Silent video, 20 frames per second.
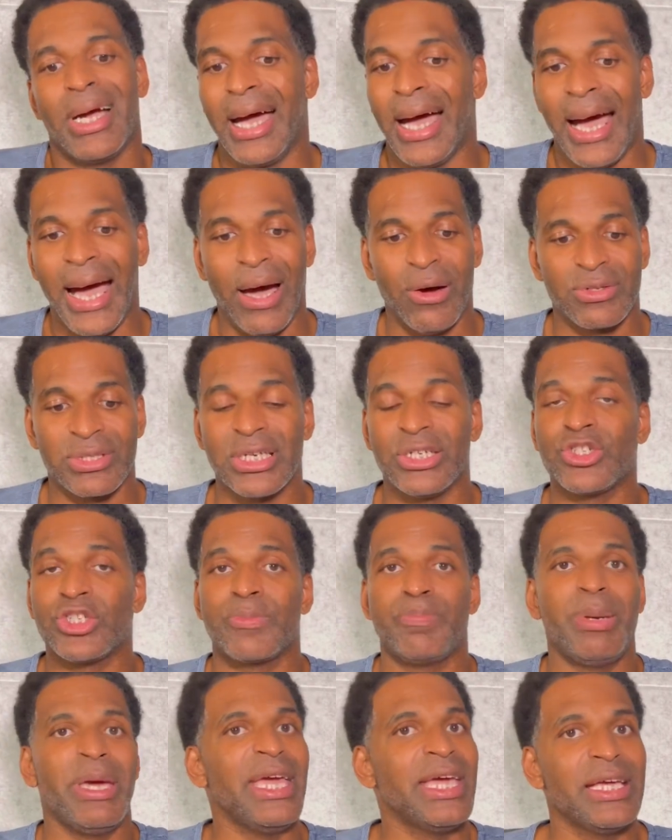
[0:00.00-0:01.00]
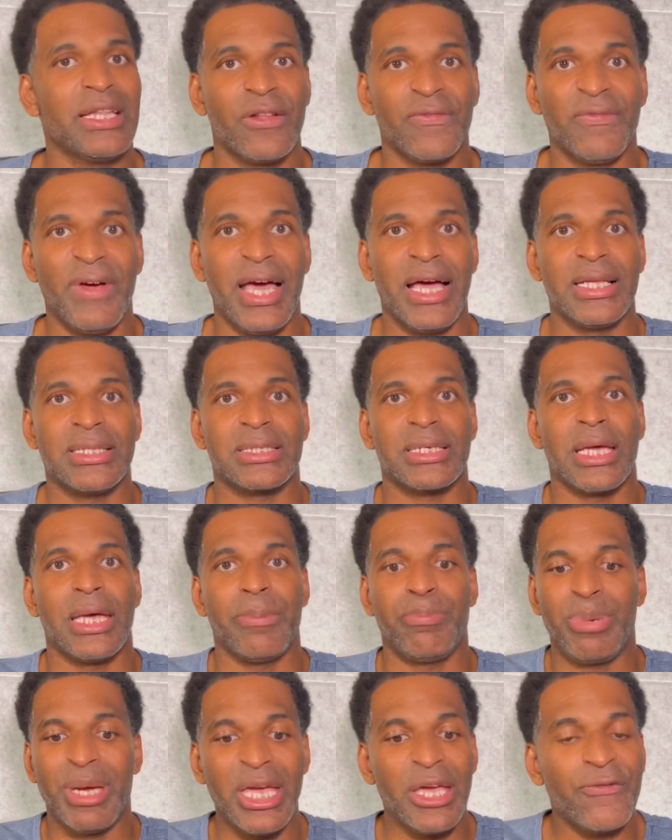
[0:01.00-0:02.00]
I would say just pay in advance
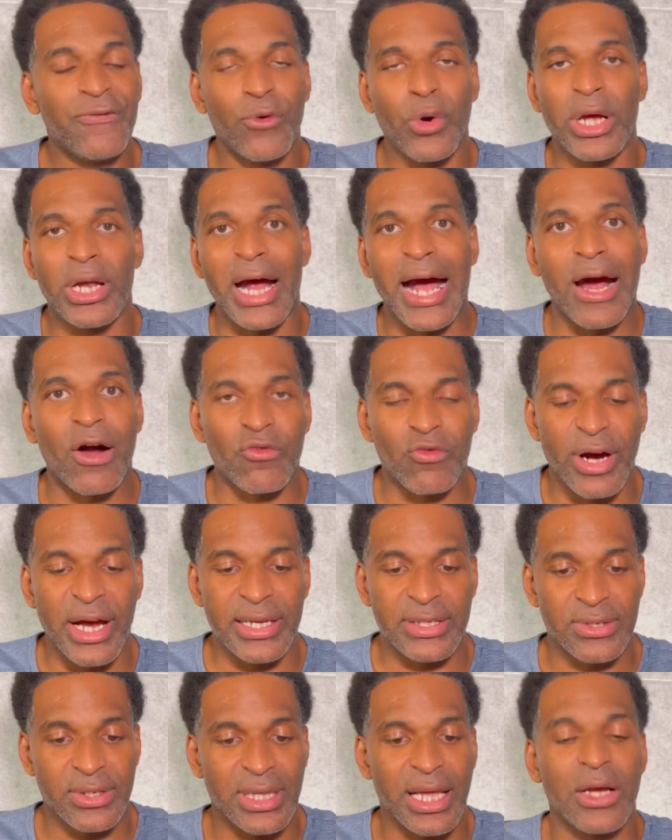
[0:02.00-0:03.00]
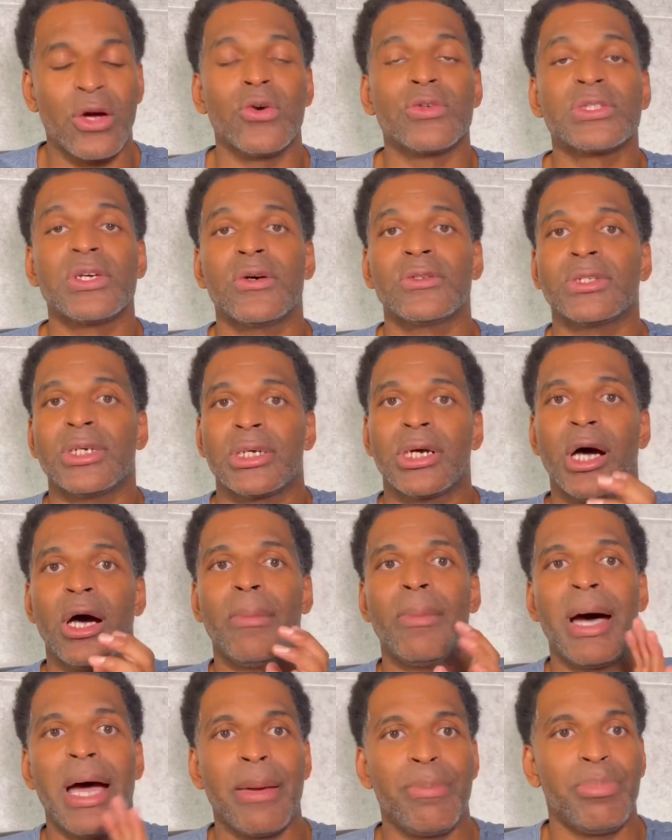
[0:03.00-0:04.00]
and pay for it outright. So like
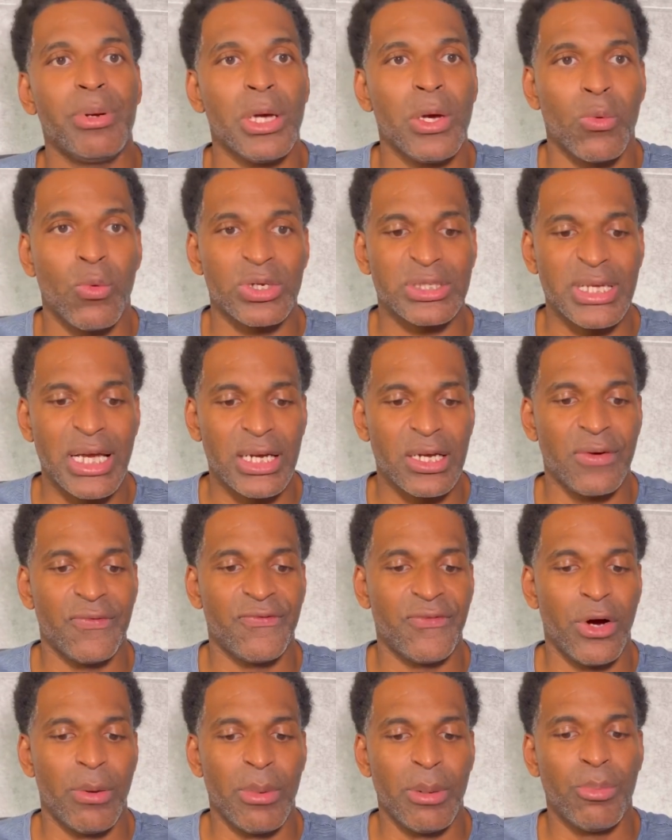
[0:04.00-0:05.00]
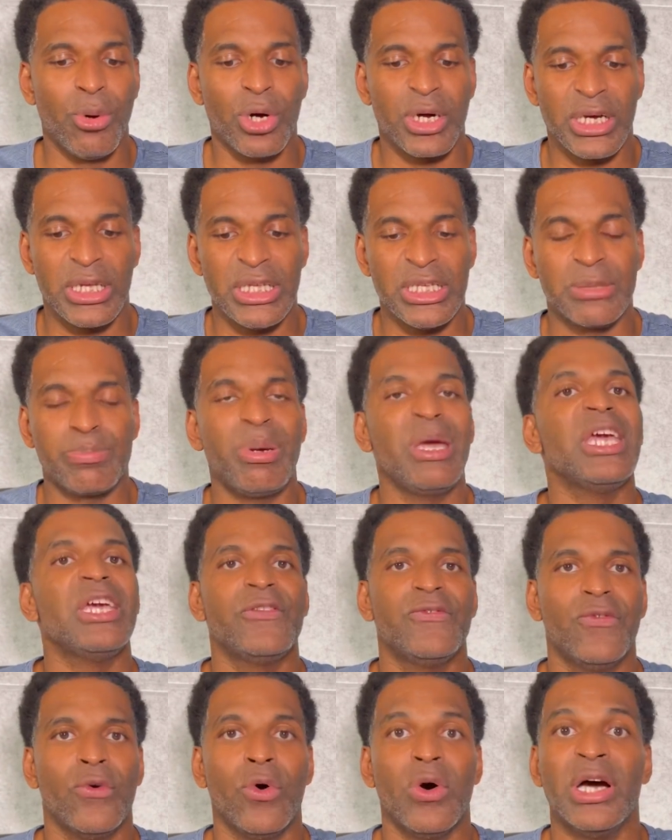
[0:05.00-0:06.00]
hotels.com, once I confirm a booking, it's
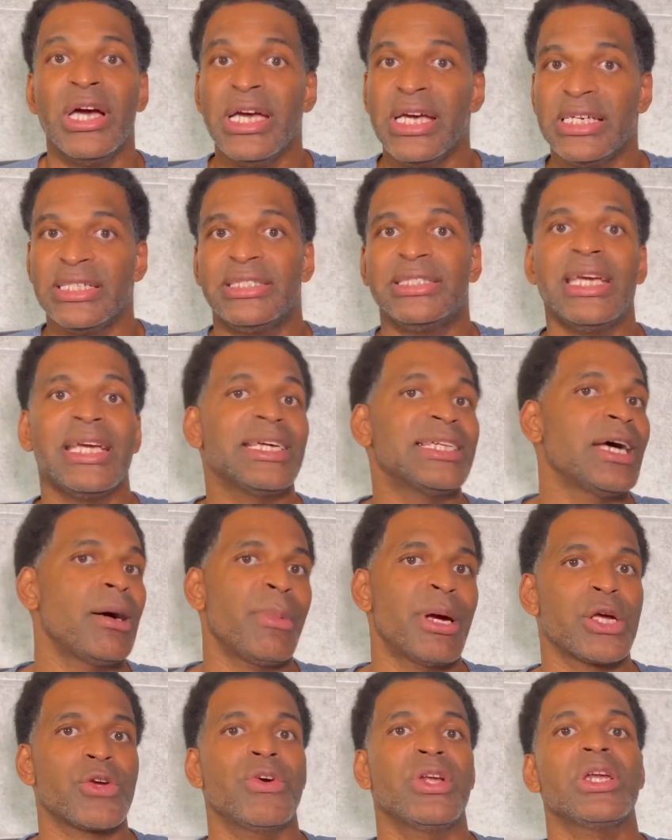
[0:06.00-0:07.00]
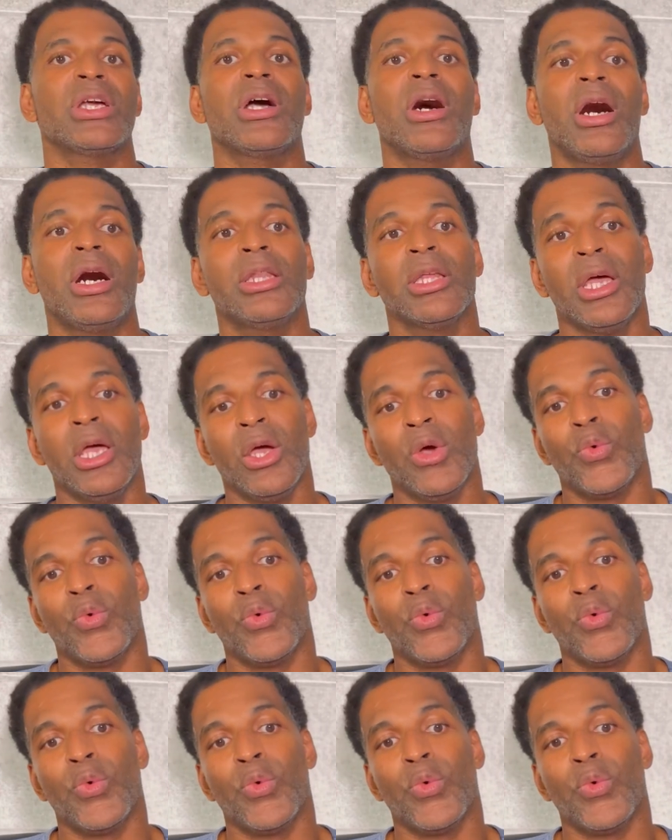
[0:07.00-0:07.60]
paid for. It's taken out my credit card.